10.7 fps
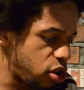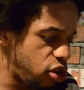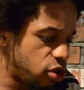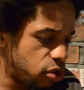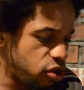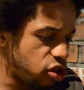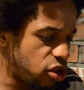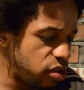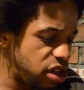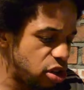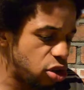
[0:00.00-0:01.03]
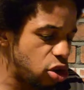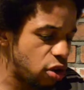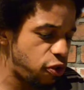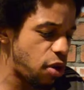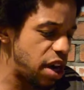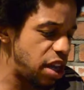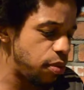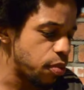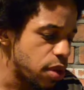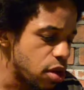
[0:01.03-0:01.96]
you don't need to look for any
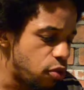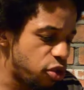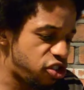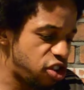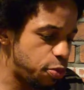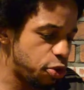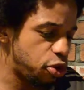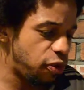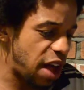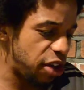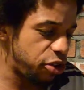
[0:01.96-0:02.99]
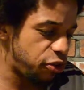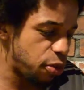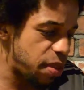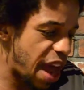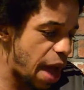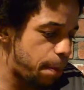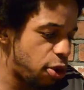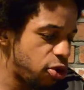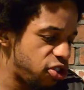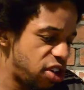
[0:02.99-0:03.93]
reciprocal value from that
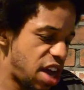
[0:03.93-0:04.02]
person.